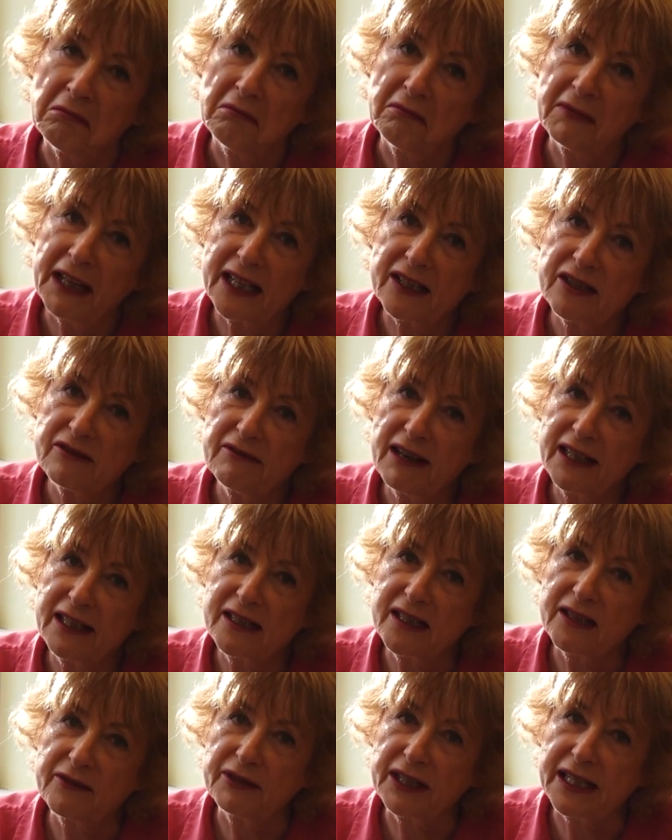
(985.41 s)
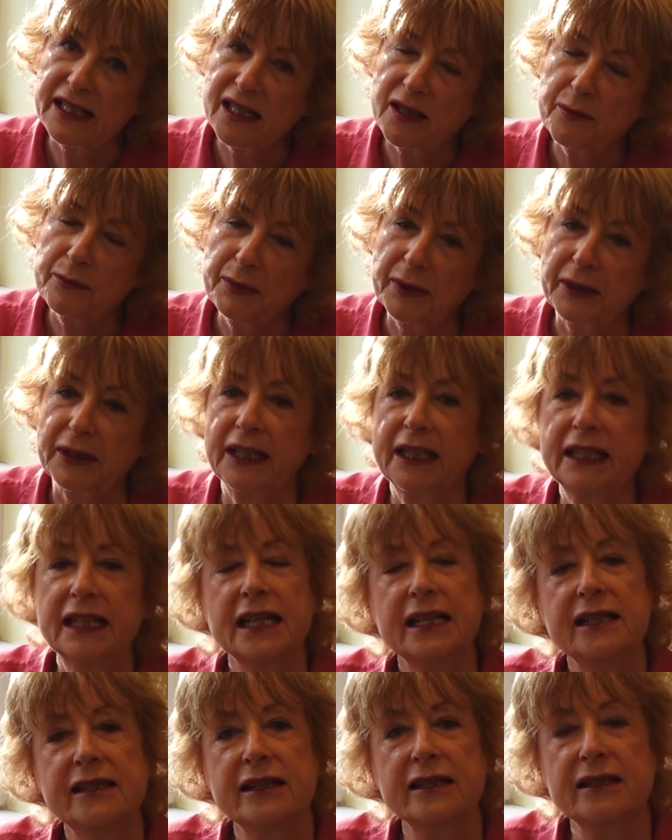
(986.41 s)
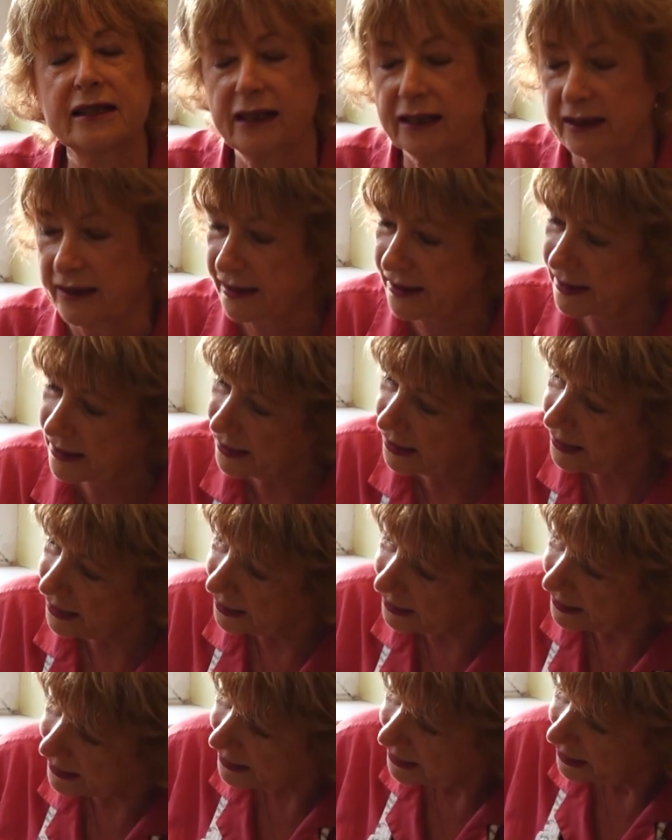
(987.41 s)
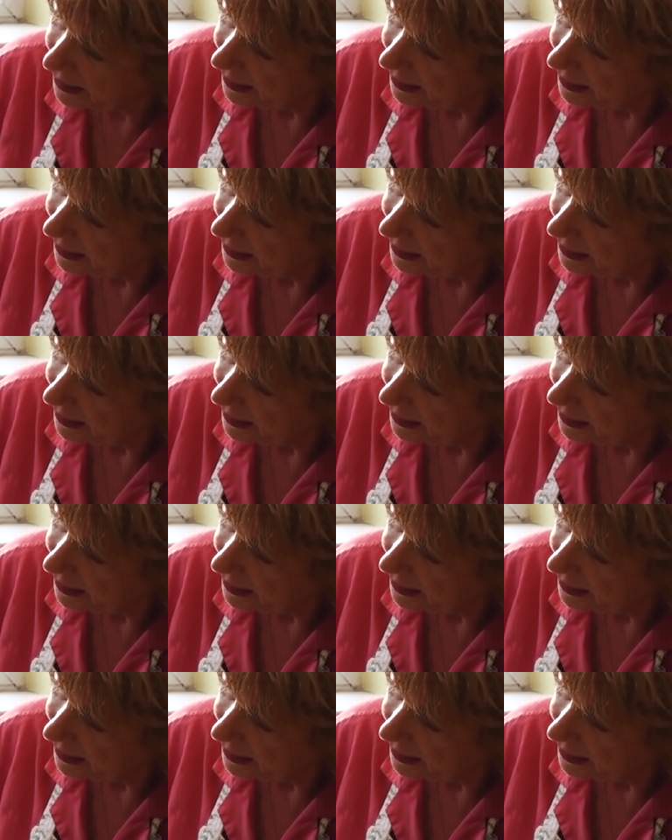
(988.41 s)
that's relatively simple and easy to understand.